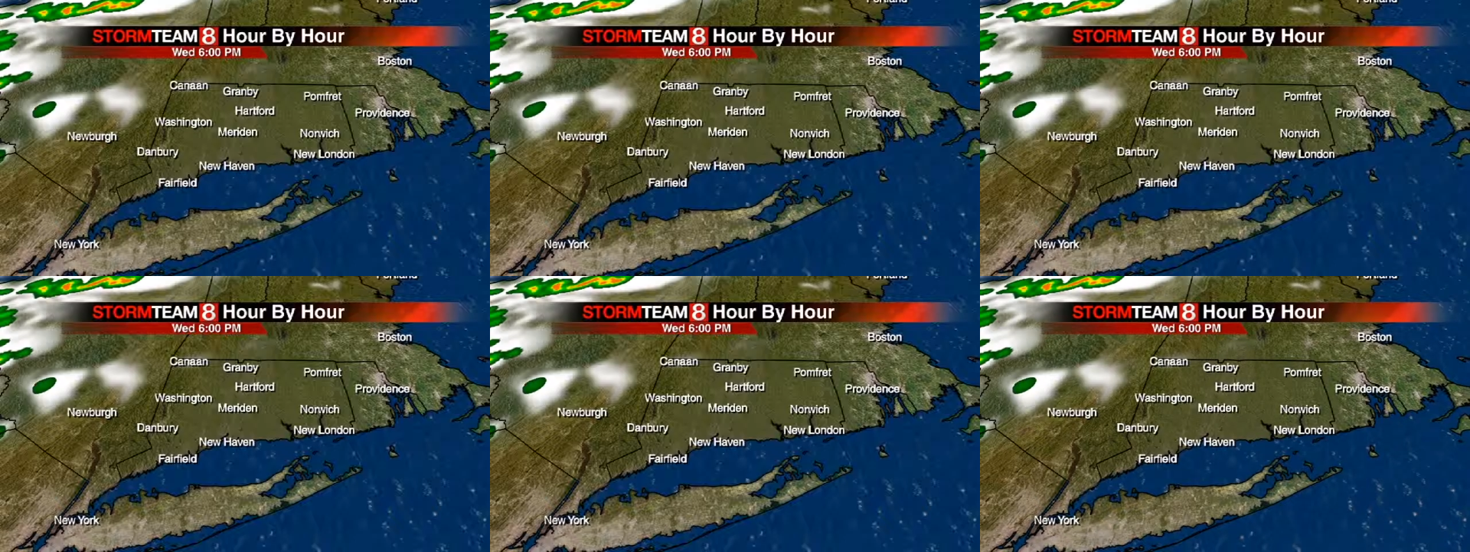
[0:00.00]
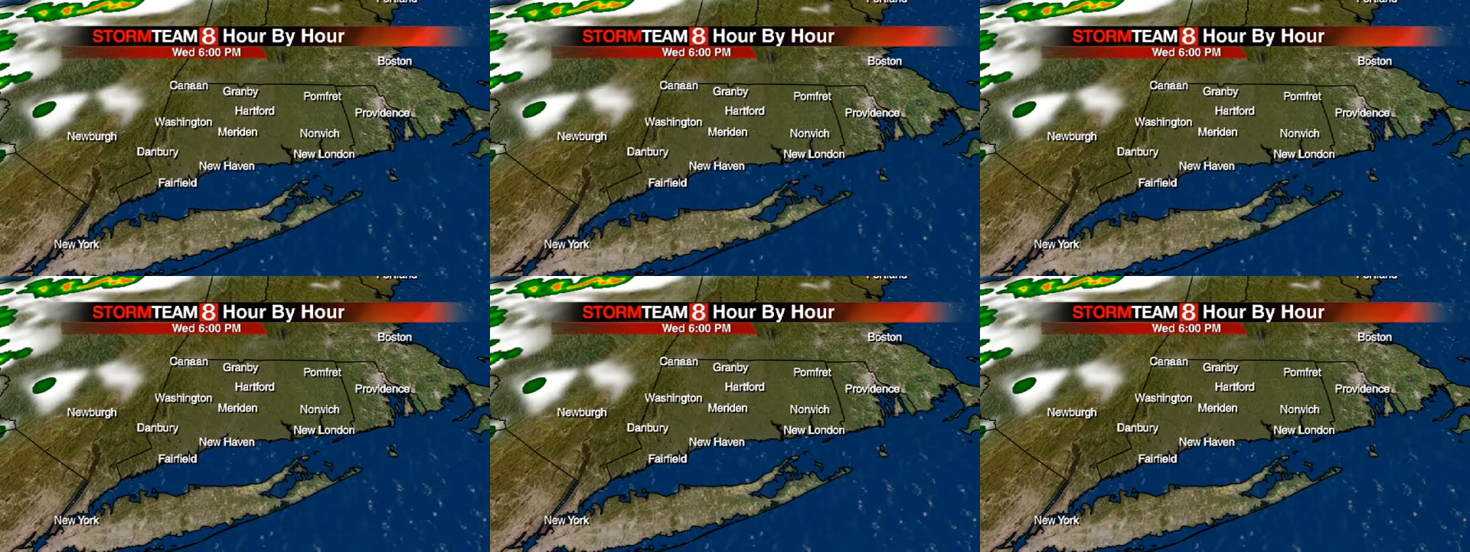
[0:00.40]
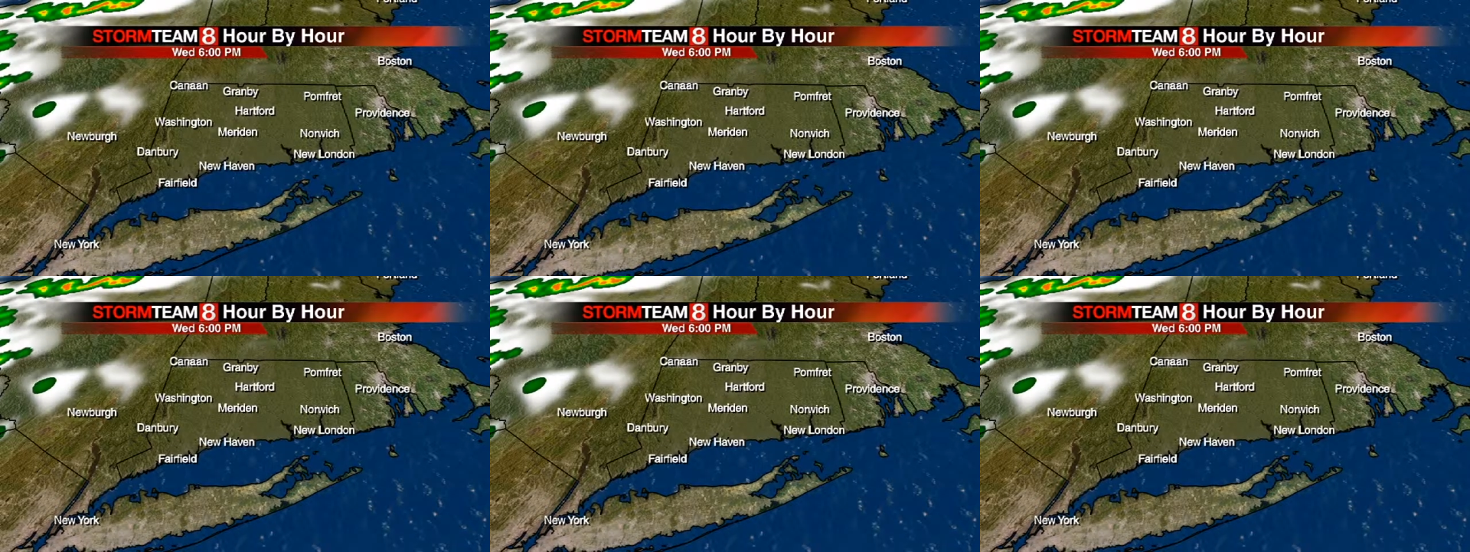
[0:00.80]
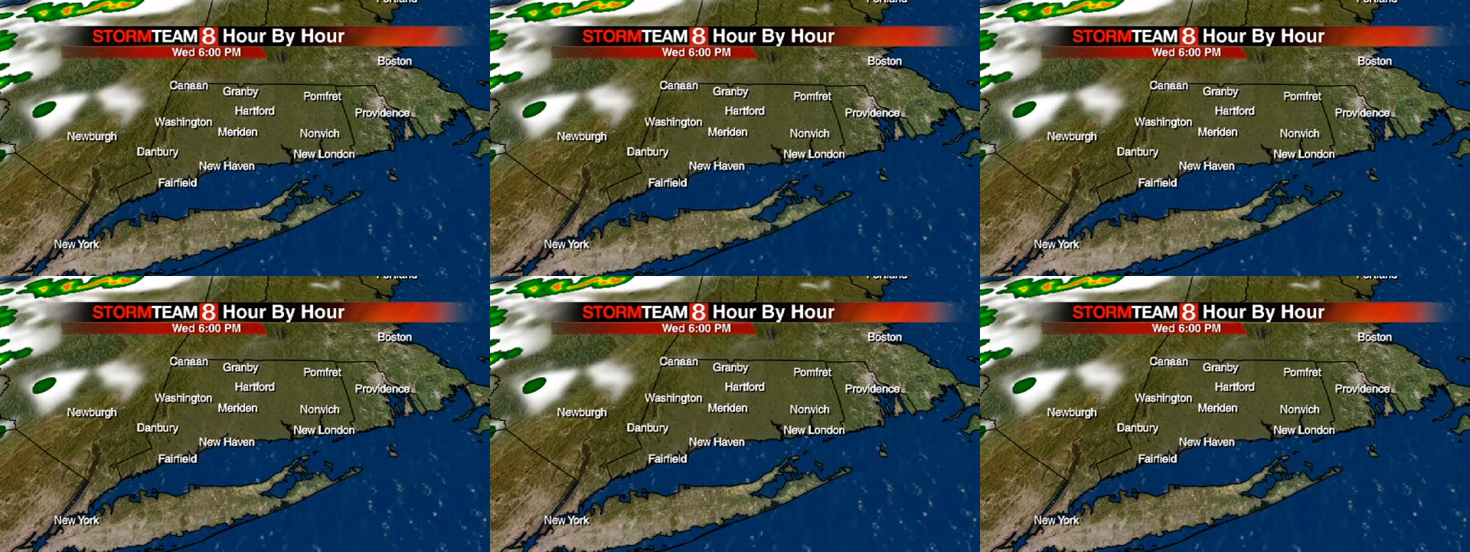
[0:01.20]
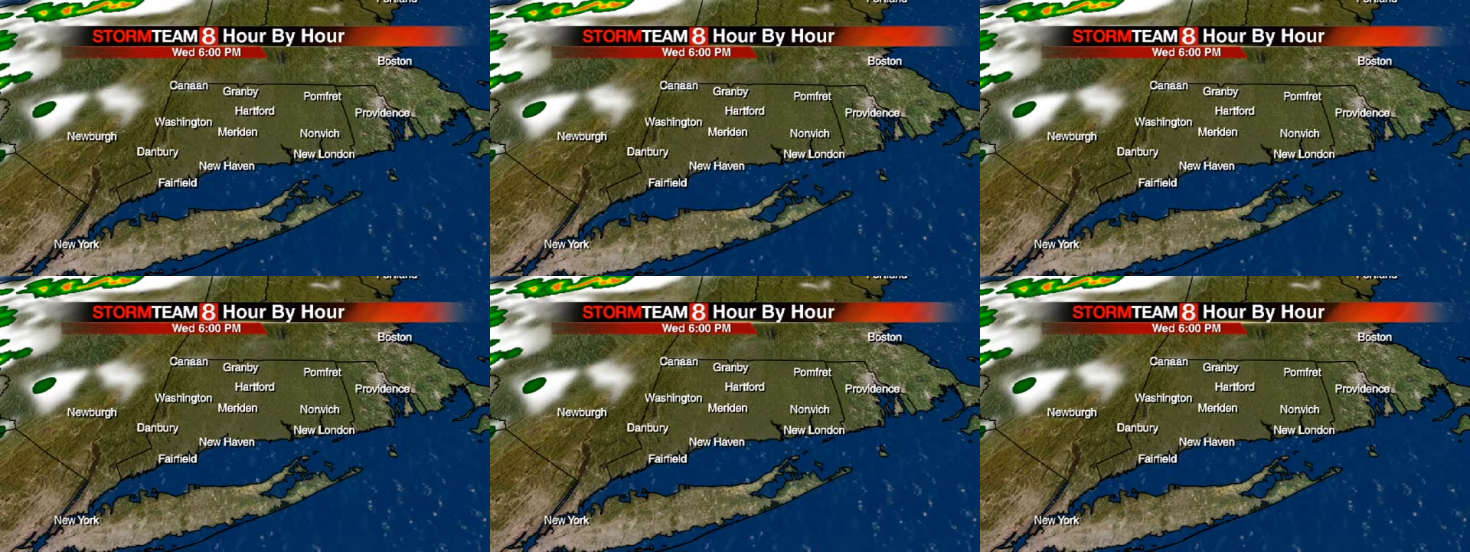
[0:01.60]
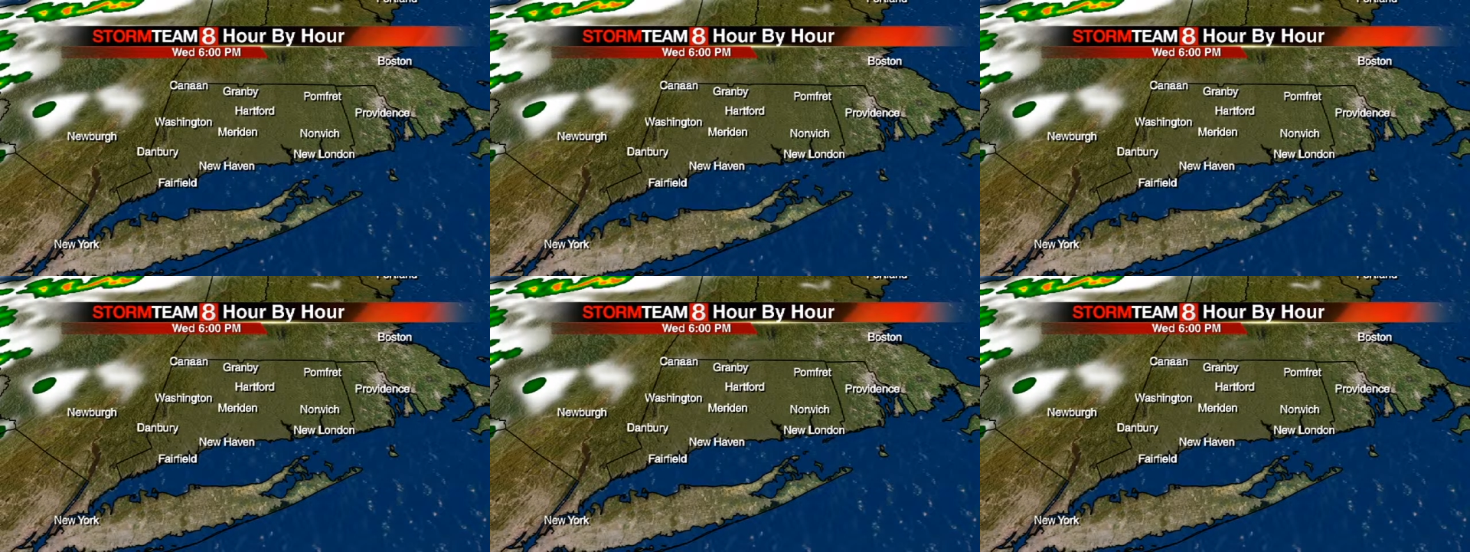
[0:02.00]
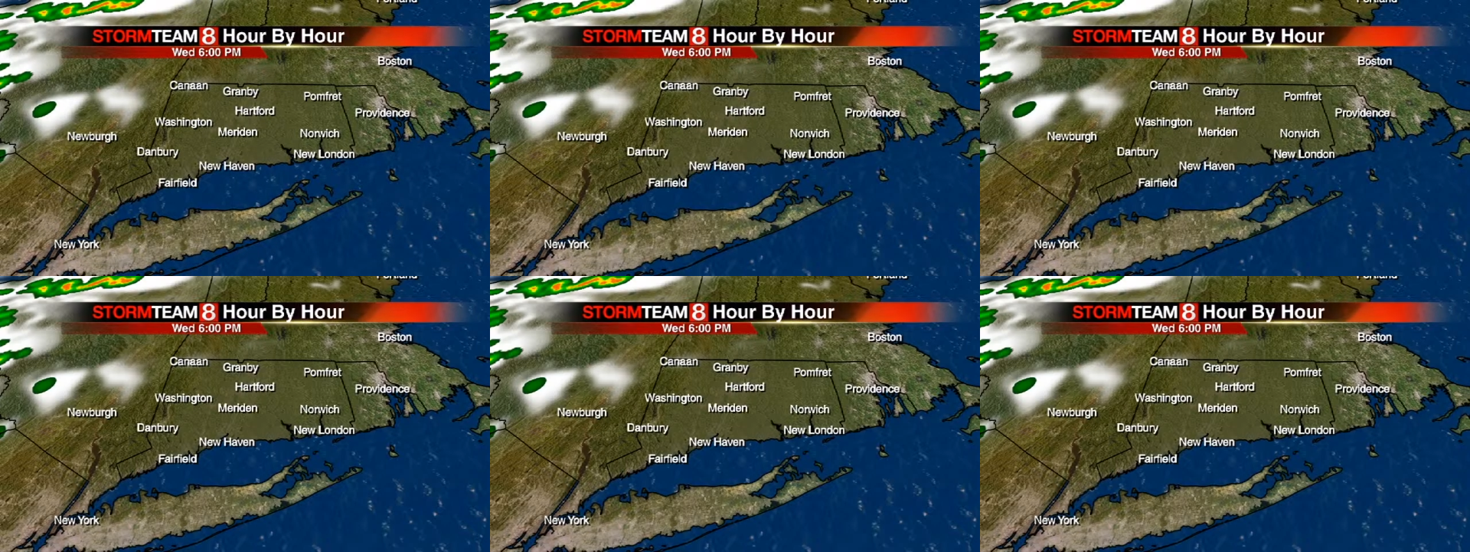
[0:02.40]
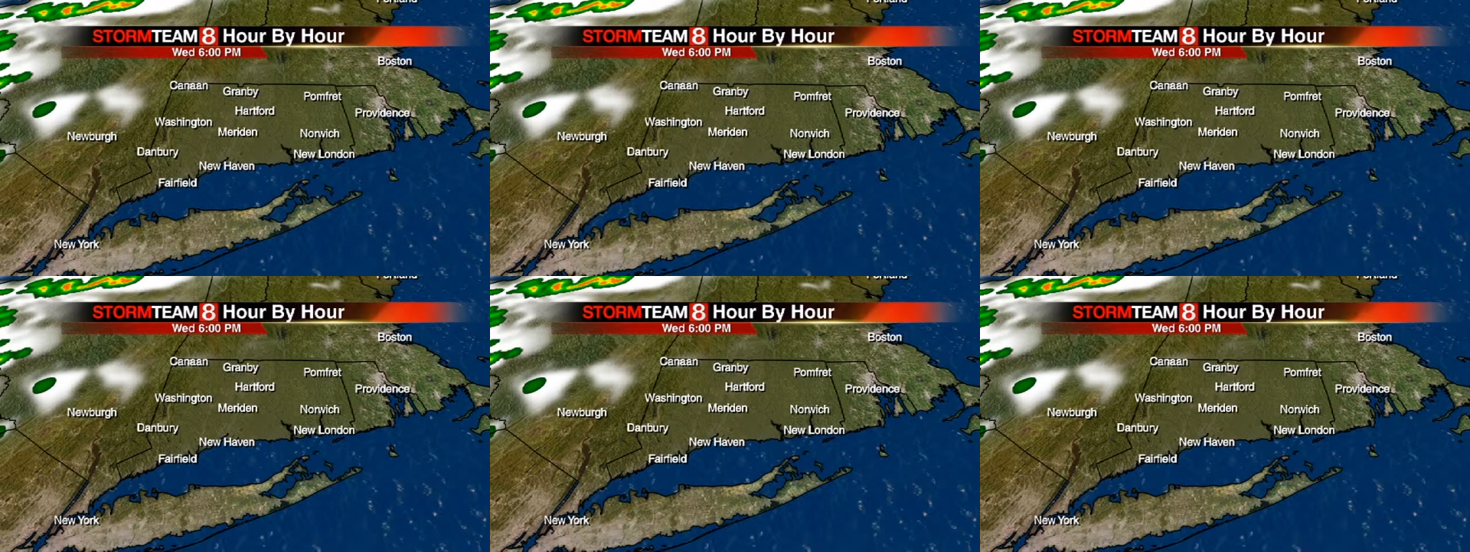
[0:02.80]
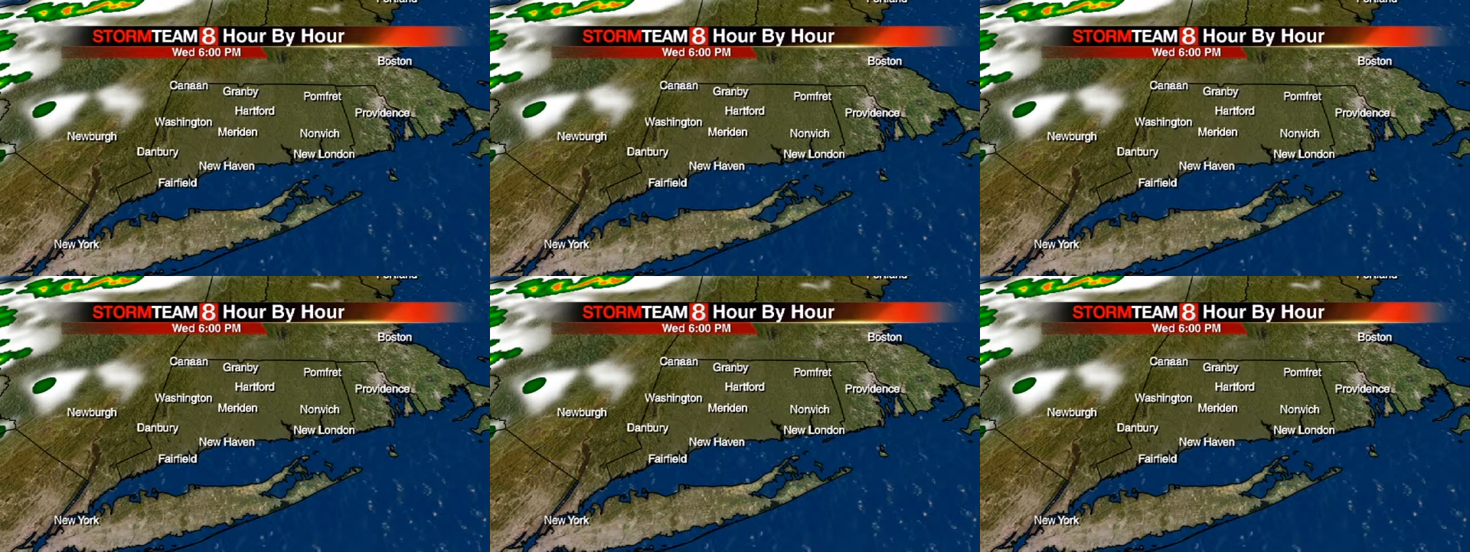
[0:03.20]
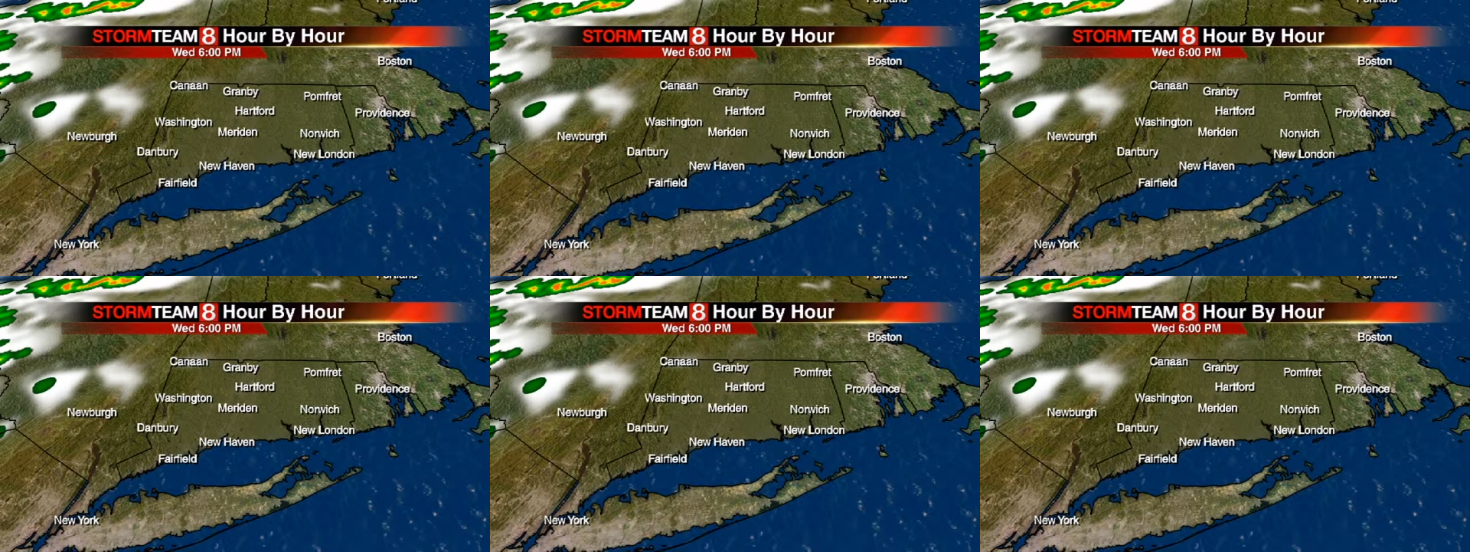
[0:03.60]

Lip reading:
(no speaker visible)